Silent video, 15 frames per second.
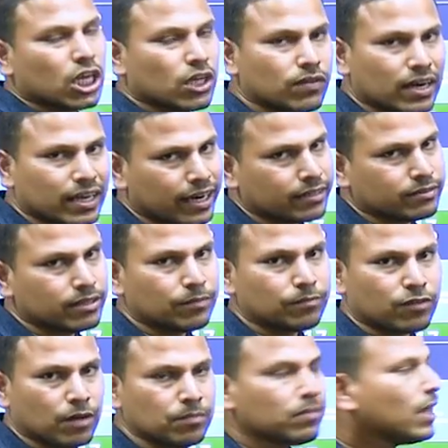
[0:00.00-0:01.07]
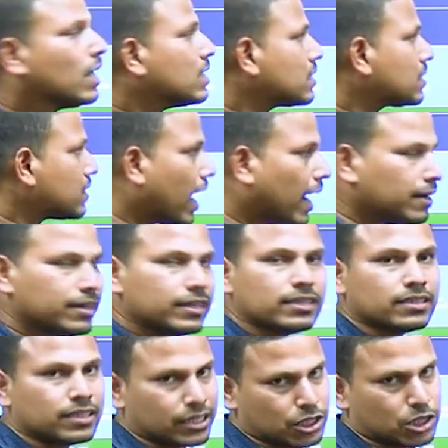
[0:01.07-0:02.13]
you will get them from
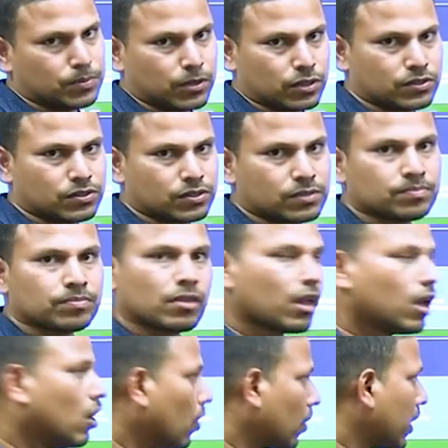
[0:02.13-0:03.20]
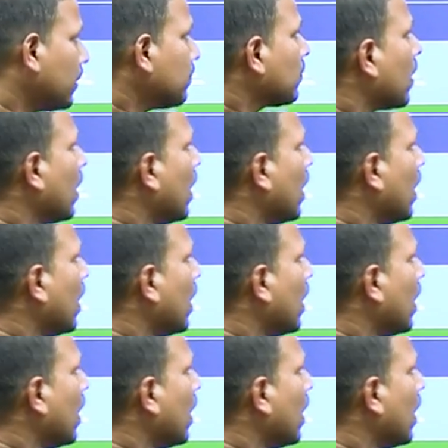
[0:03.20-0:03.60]
standard textbooks. Okay.